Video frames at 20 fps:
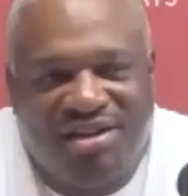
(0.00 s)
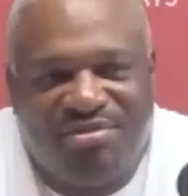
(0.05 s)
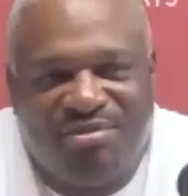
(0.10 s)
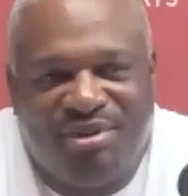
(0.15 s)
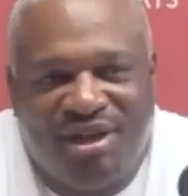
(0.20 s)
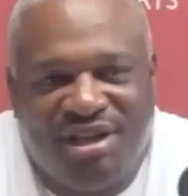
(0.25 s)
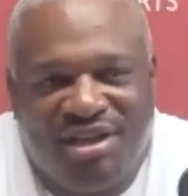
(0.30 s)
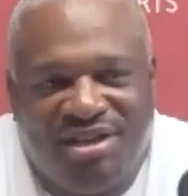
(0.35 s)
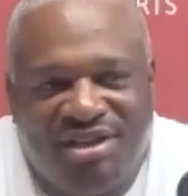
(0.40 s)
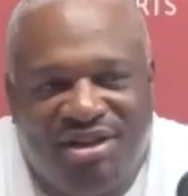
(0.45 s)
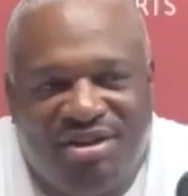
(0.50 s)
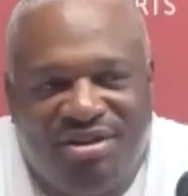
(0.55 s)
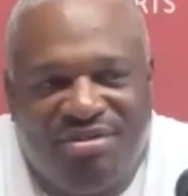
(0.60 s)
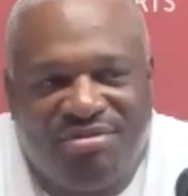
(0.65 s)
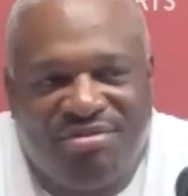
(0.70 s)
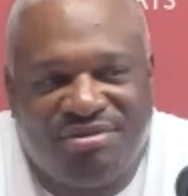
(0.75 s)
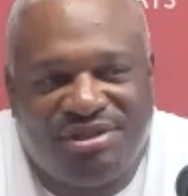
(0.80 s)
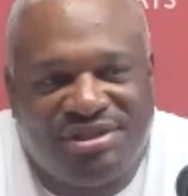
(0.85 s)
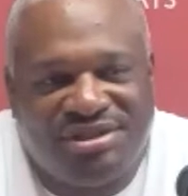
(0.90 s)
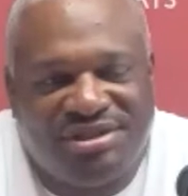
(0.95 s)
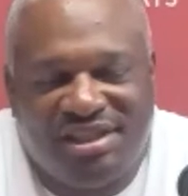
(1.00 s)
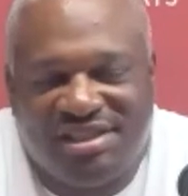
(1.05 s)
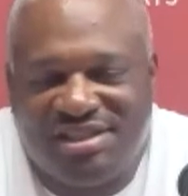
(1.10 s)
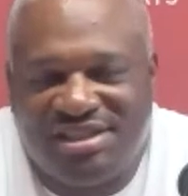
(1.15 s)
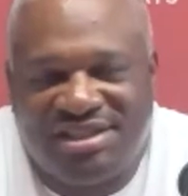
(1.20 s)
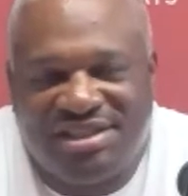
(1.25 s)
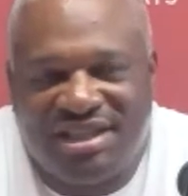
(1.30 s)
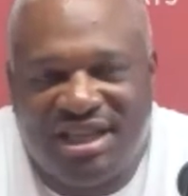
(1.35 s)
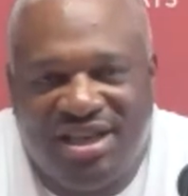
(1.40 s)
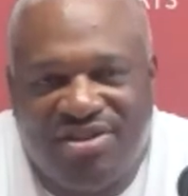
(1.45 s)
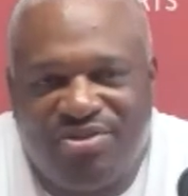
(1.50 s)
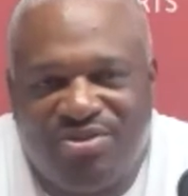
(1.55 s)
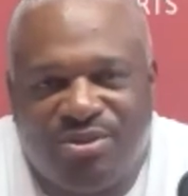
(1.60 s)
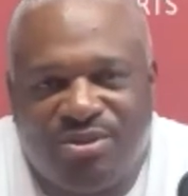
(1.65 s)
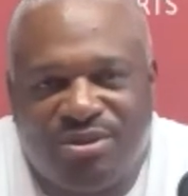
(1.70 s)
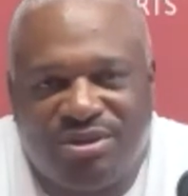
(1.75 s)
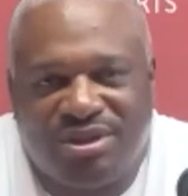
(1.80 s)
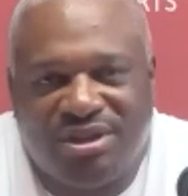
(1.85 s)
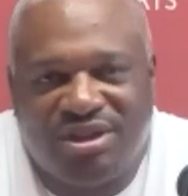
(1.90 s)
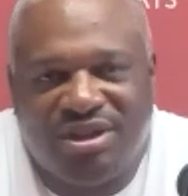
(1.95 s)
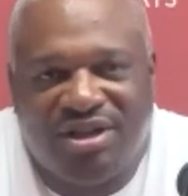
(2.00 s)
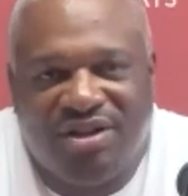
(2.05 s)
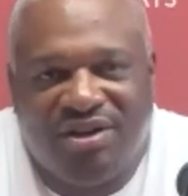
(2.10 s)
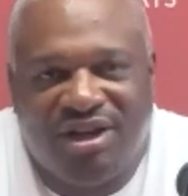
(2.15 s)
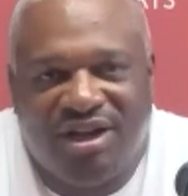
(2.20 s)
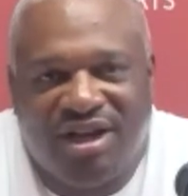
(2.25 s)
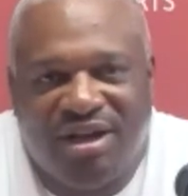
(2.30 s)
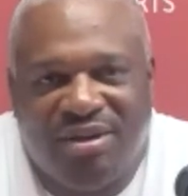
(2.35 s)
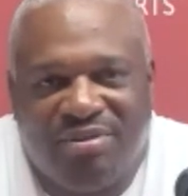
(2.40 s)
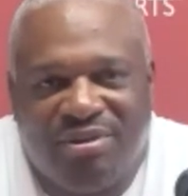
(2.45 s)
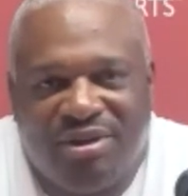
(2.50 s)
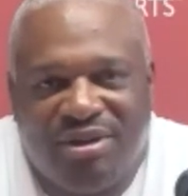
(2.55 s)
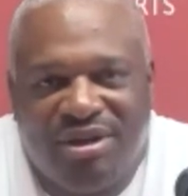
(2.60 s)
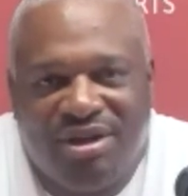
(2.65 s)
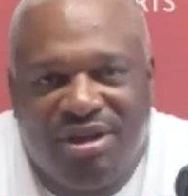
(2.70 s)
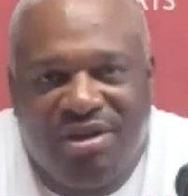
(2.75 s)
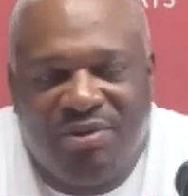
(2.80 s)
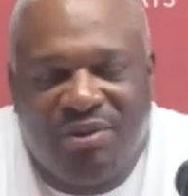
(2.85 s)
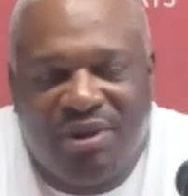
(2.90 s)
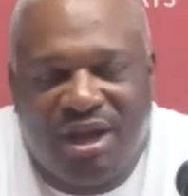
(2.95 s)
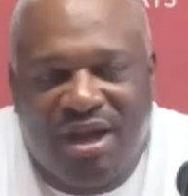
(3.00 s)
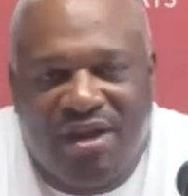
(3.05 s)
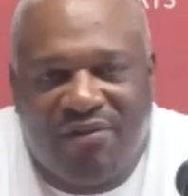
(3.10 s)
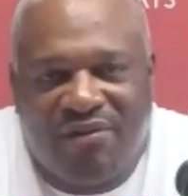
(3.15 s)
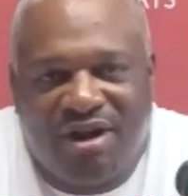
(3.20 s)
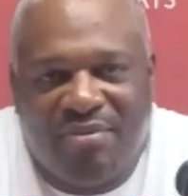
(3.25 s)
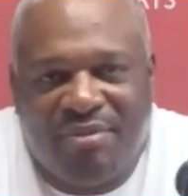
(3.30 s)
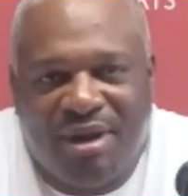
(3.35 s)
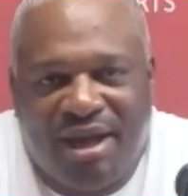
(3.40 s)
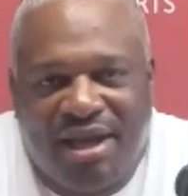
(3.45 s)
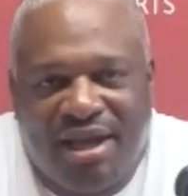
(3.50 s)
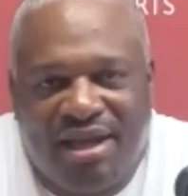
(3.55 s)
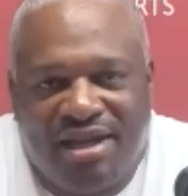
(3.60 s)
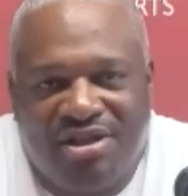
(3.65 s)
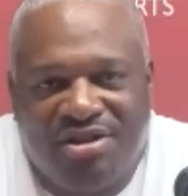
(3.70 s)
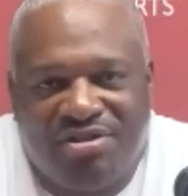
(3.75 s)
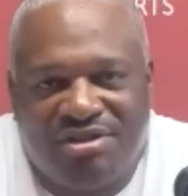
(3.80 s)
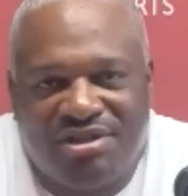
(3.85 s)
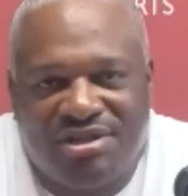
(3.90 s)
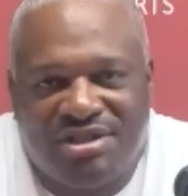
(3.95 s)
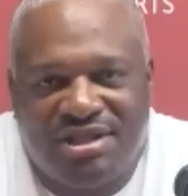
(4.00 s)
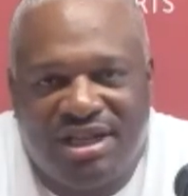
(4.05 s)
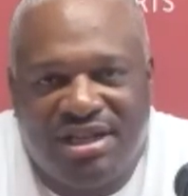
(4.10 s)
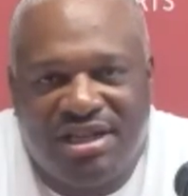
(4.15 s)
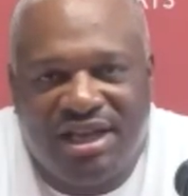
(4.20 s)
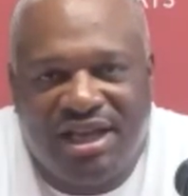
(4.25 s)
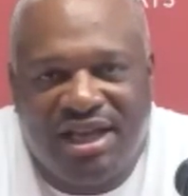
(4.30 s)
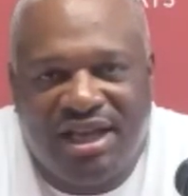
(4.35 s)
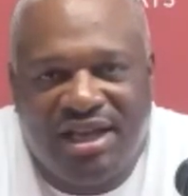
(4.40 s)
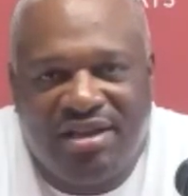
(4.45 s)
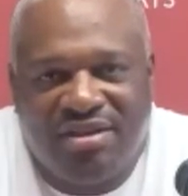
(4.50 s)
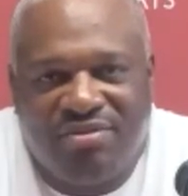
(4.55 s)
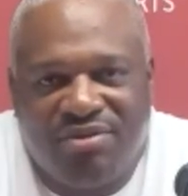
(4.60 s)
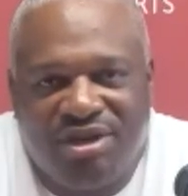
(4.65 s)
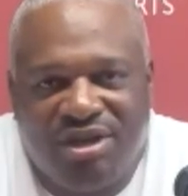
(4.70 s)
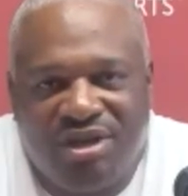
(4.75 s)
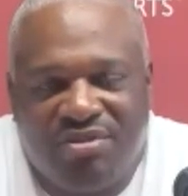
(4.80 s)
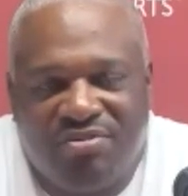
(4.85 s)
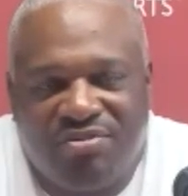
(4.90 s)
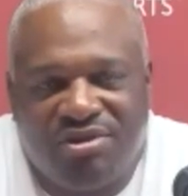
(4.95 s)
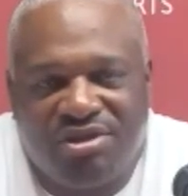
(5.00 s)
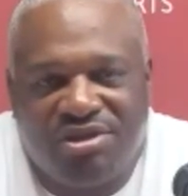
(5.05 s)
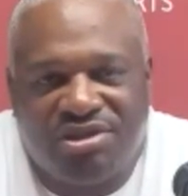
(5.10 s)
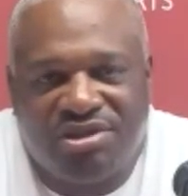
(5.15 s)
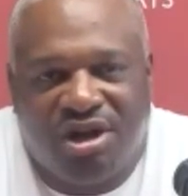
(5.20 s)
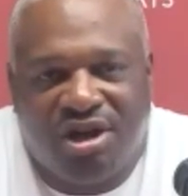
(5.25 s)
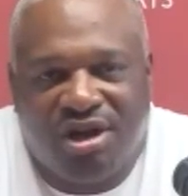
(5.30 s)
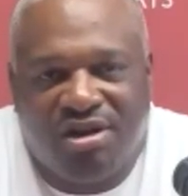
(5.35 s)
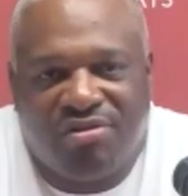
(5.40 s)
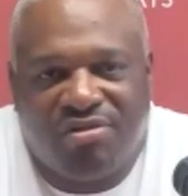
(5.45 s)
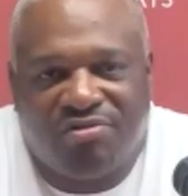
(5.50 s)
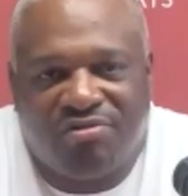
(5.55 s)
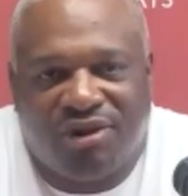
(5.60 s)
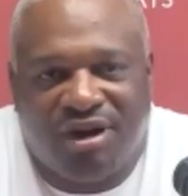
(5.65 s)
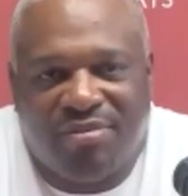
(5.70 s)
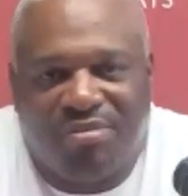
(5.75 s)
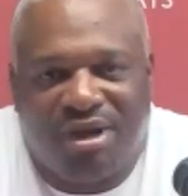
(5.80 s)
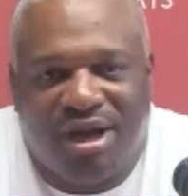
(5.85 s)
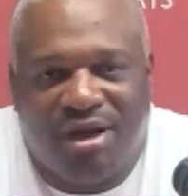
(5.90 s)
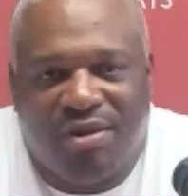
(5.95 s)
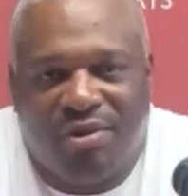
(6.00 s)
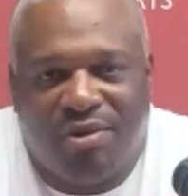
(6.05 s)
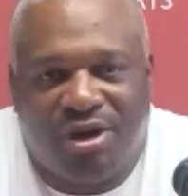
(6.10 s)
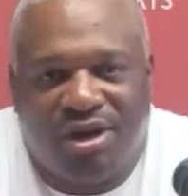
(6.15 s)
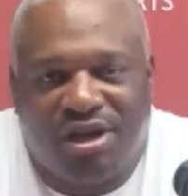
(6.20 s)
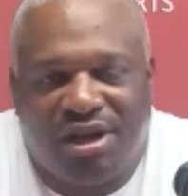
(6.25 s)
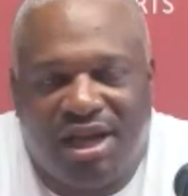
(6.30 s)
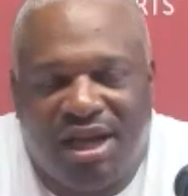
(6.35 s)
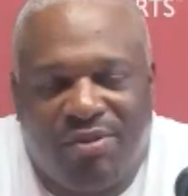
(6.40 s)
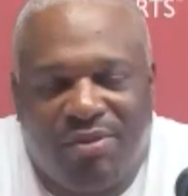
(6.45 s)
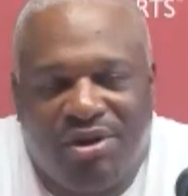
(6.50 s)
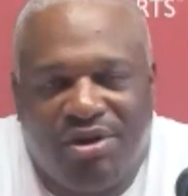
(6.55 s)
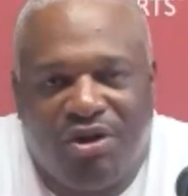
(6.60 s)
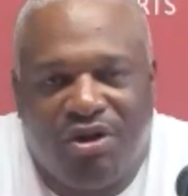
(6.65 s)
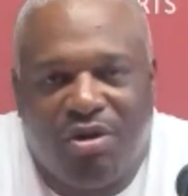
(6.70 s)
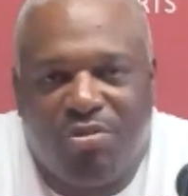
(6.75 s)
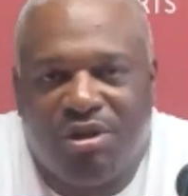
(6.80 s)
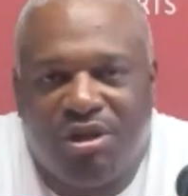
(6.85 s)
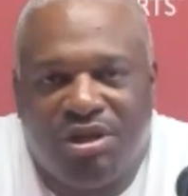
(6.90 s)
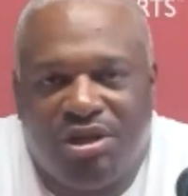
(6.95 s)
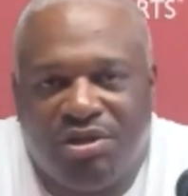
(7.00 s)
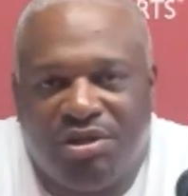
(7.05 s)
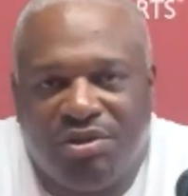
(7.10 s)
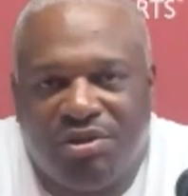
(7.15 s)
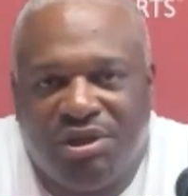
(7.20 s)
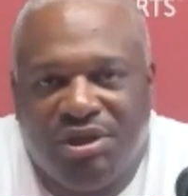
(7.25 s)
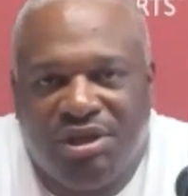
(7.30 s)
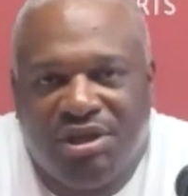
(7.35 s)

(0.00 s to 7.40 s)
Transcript: but we stick to the schedule. We got right back in here on Sunday, and we started right back working like we normally do.